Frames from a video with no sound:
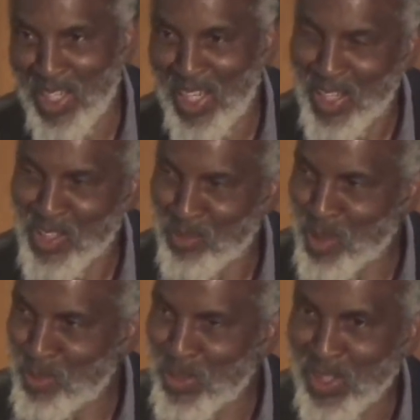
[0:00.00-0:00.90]
And there are
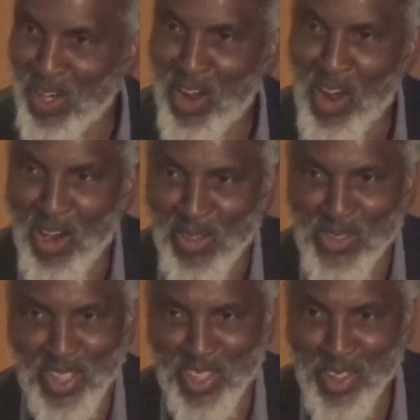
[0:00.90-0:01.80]
people in a car
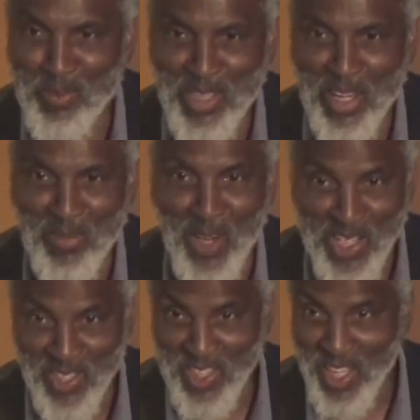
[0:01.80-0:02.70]
saying, here comes that
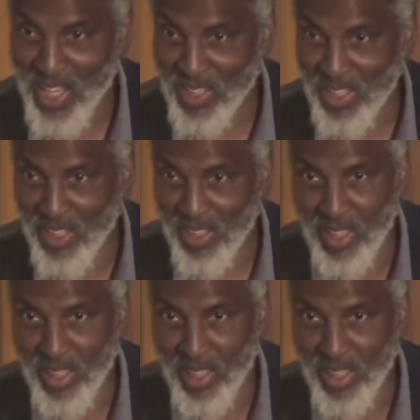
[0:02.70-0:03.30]
rising tide again.